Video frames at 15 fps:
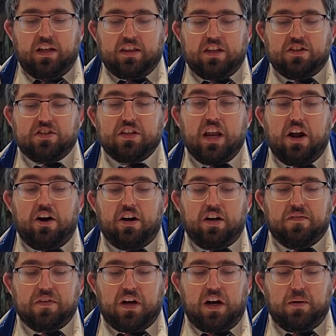this
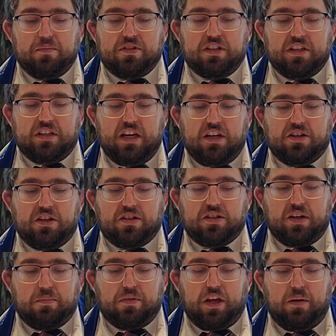narrative comes to teach us
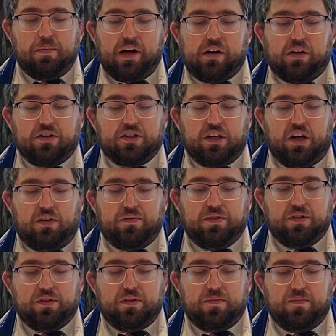something about
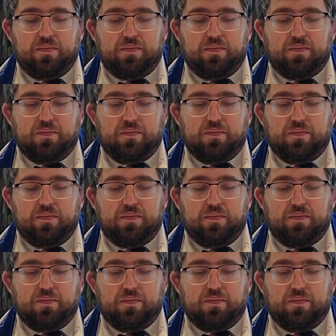ourselves.